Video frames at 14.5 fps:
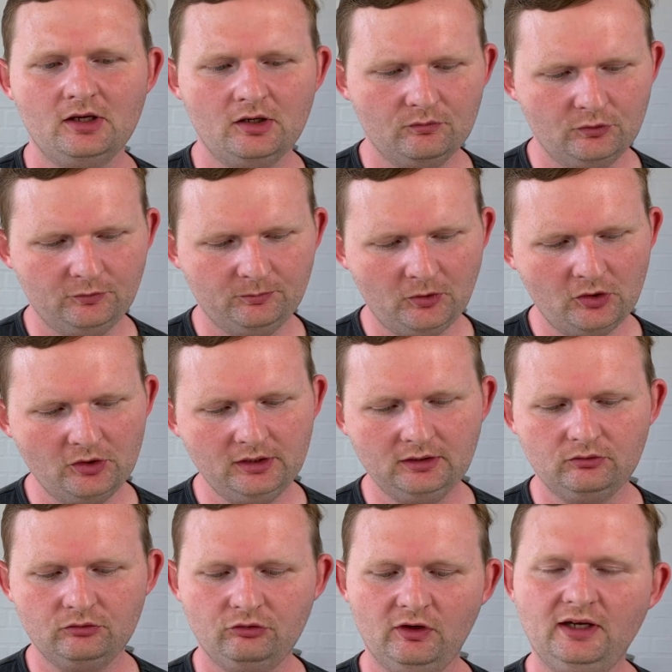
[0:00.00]
responding
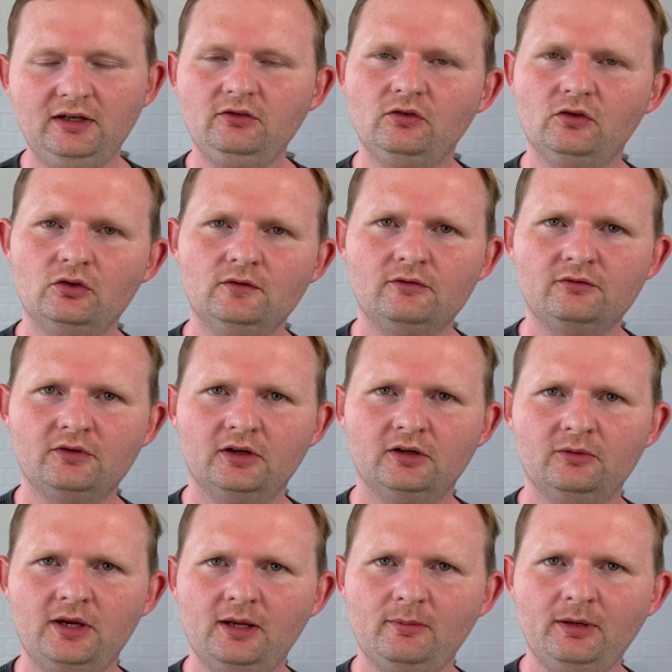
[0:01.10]
to change over
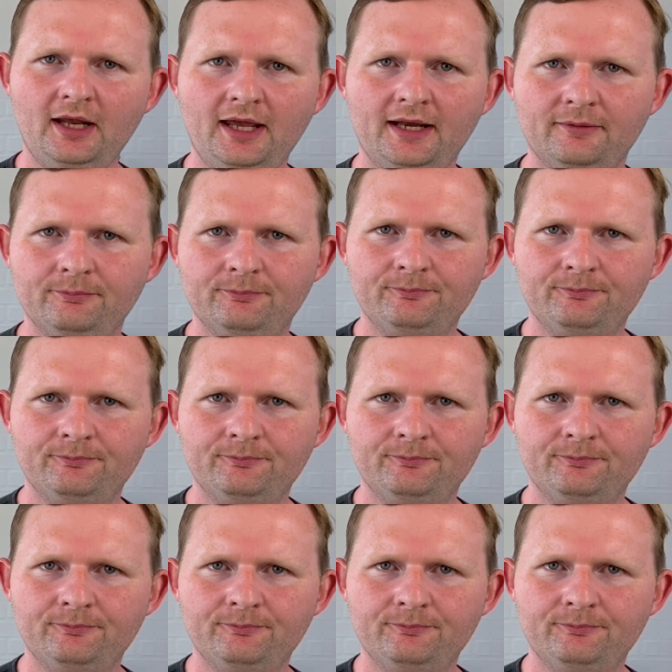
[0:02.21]
following a plan.